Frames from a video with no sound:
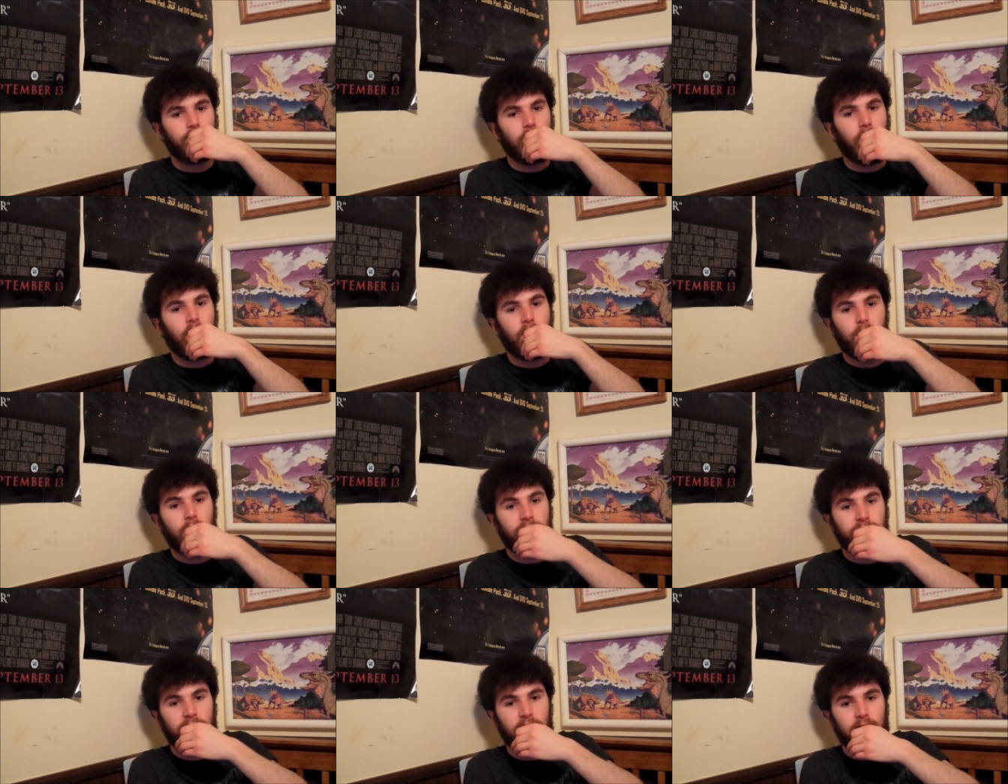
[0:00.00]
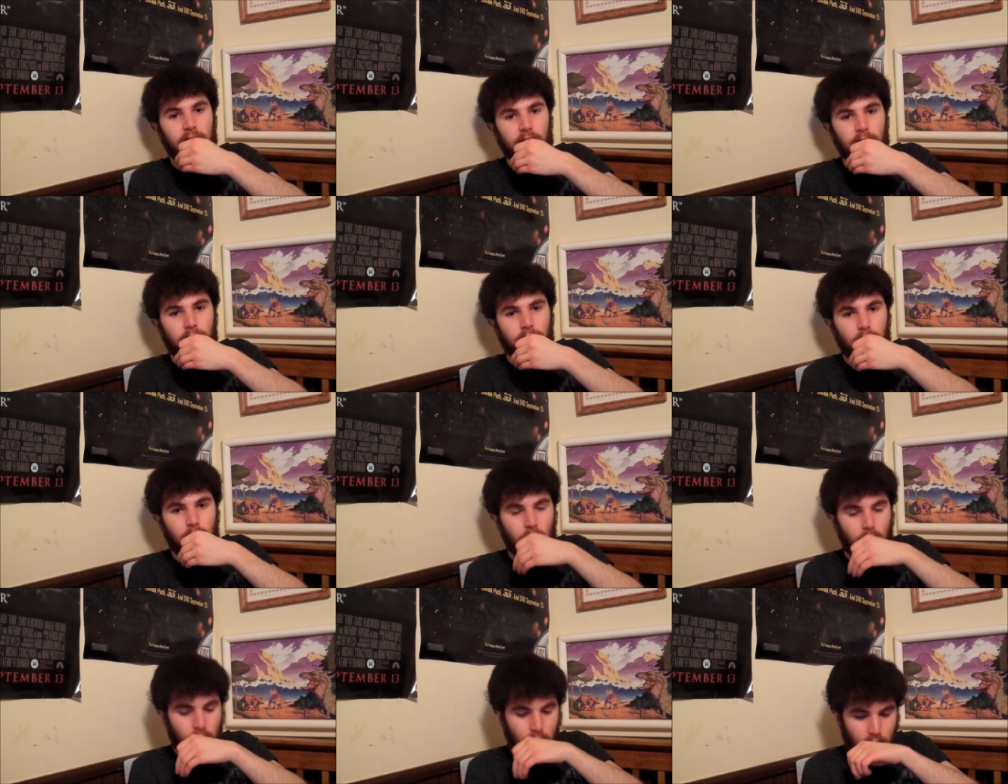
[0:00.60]
or, or Finnick.
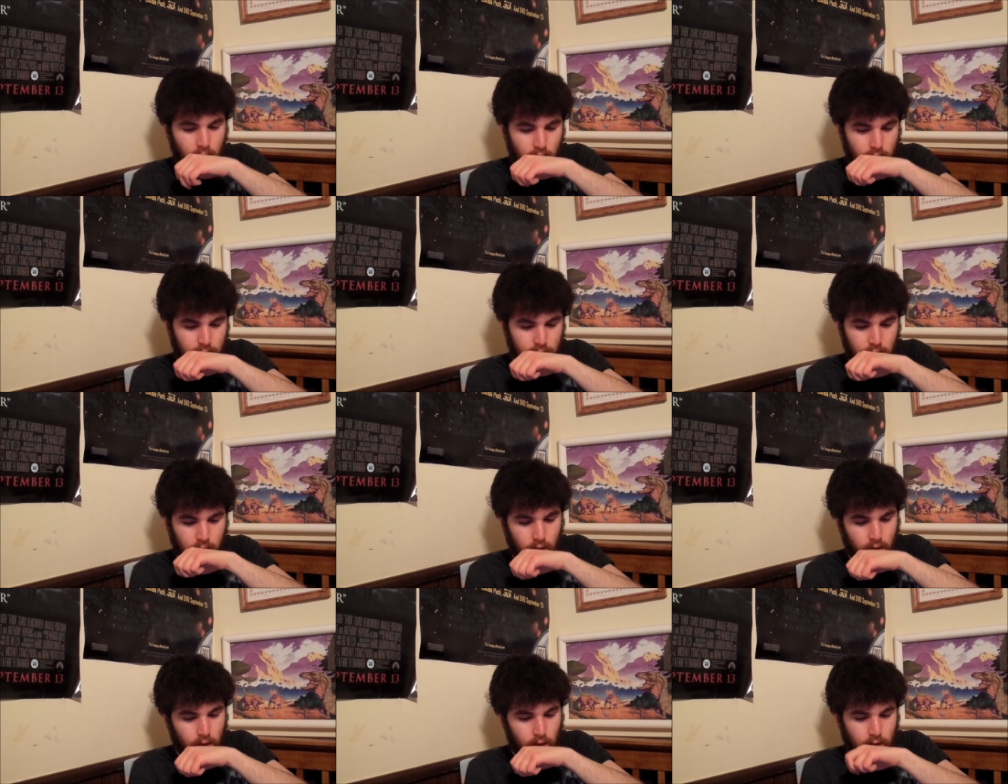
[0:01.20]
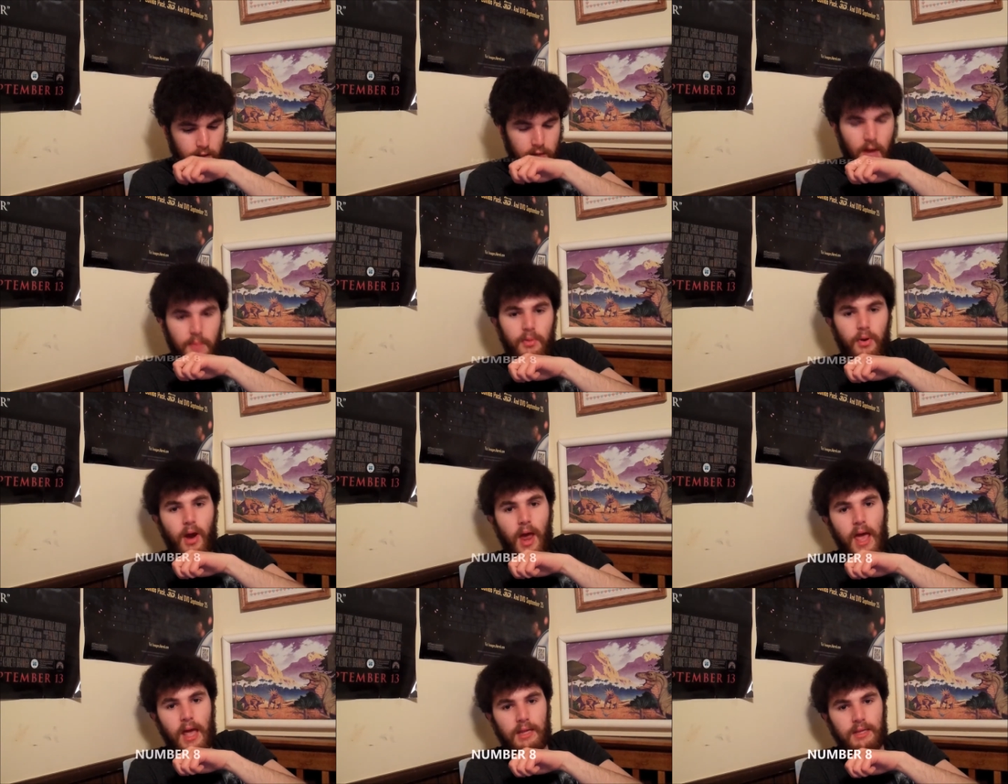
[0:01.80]
Uh, uh, number
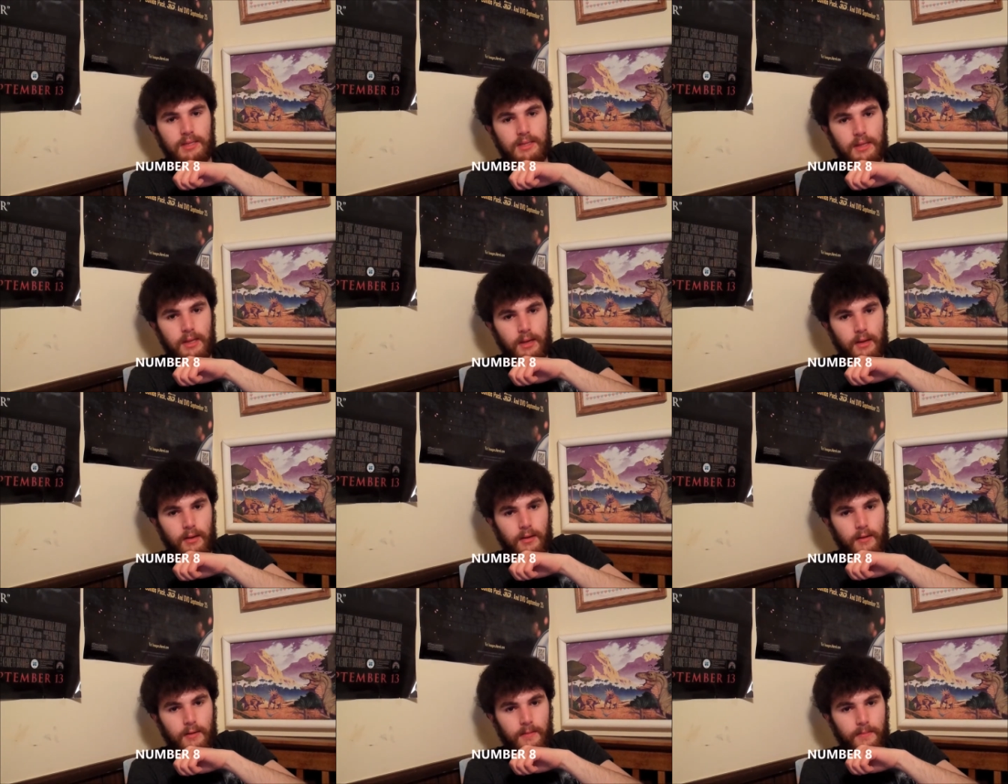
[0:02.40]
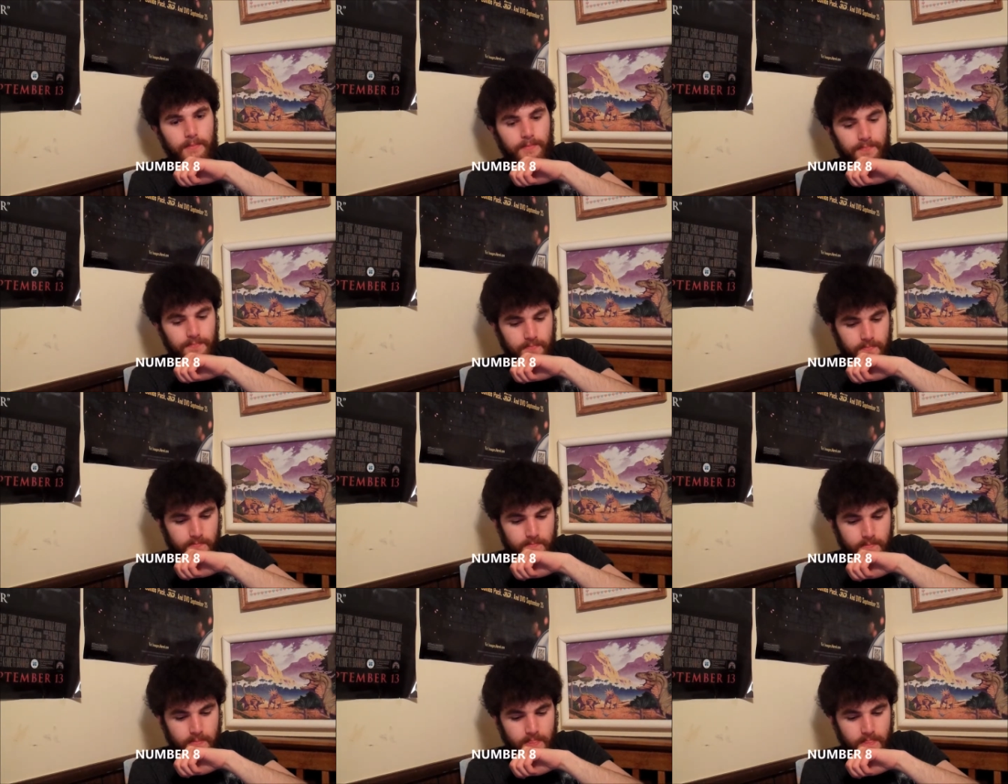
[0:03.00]
eight,
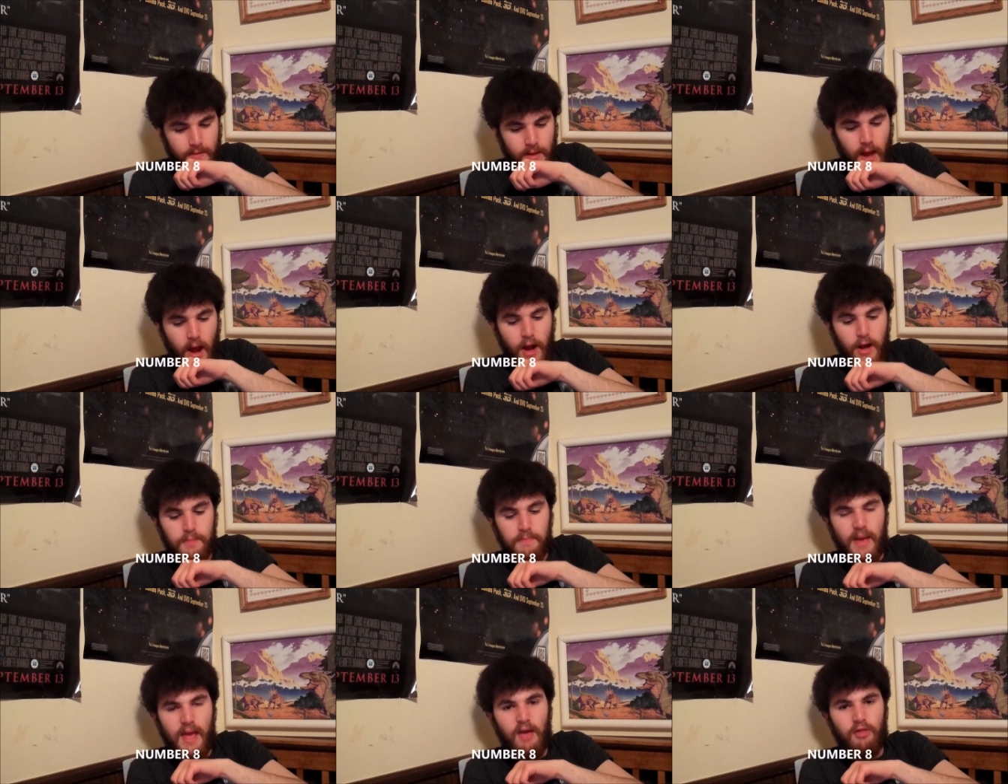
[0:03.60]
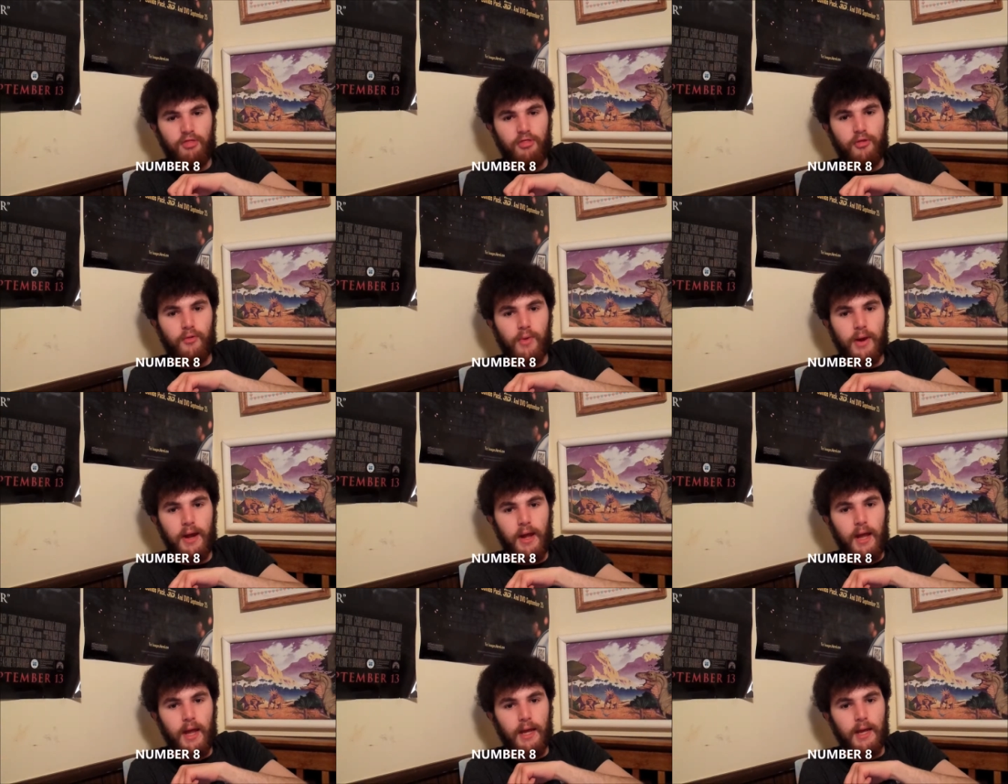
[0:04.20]
Iron Man
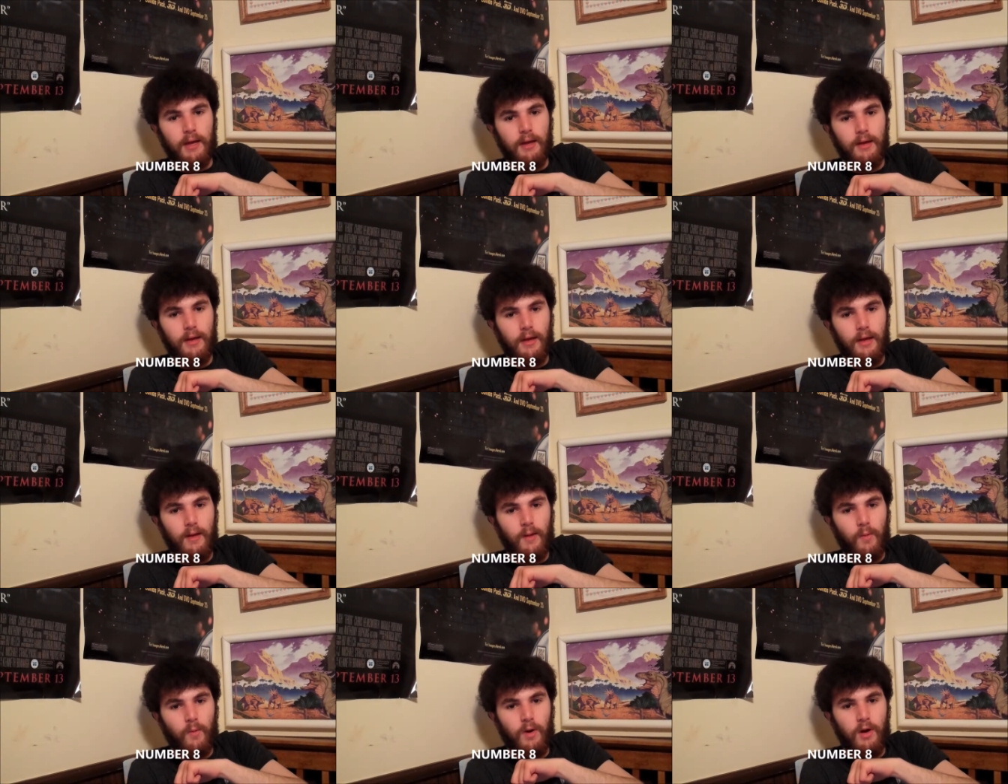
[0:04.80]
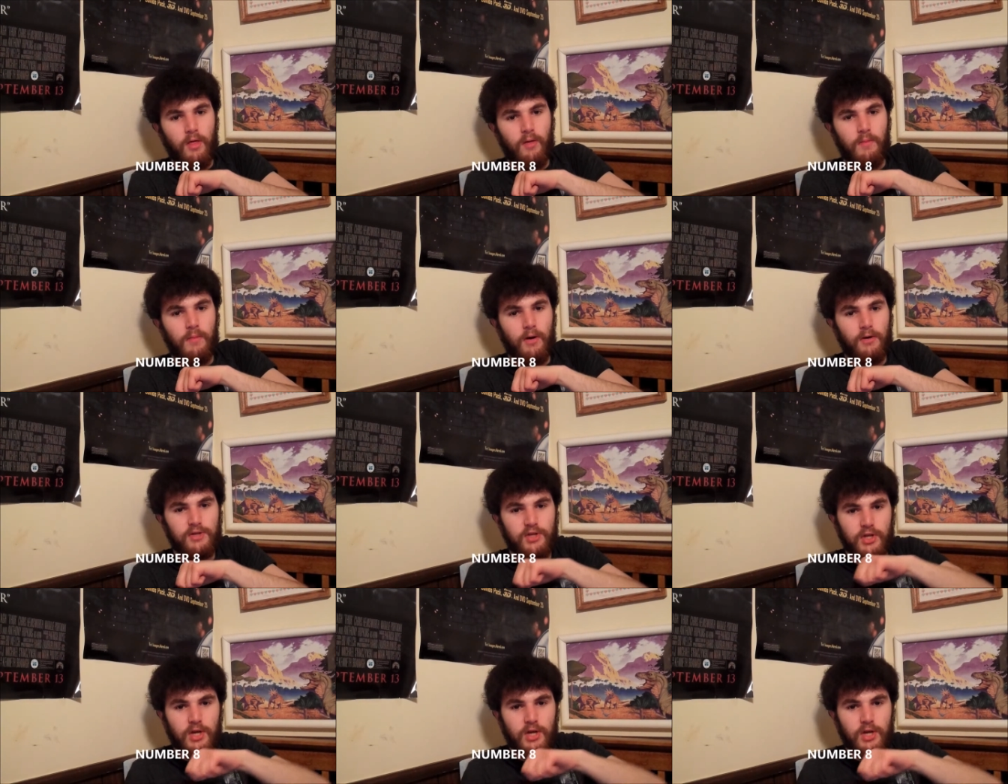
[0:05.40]
3! One of the most